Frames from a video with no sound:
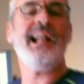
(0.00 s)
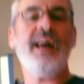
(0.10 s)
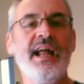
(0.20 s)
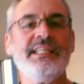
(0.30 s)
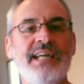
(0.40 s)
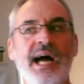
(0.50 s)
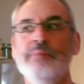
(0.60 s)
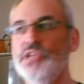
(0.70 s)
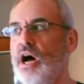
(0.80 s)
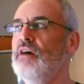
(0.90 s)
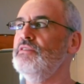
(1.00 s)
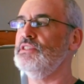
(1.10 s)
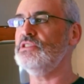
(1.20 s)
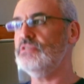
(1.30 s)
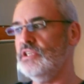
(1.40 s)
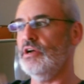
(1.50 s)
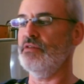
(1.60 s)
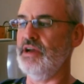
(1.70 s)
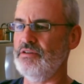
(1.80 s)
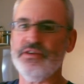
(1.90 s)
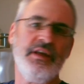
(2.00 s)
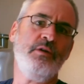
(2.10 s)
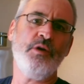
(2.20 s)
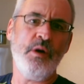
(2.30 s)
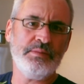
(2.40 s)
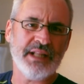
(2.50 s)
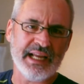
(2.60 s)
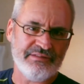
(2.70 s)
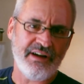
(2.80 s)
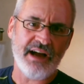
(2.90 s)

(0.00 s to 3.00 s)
And a lot of times ovens, you know, they'll, they'll go up to like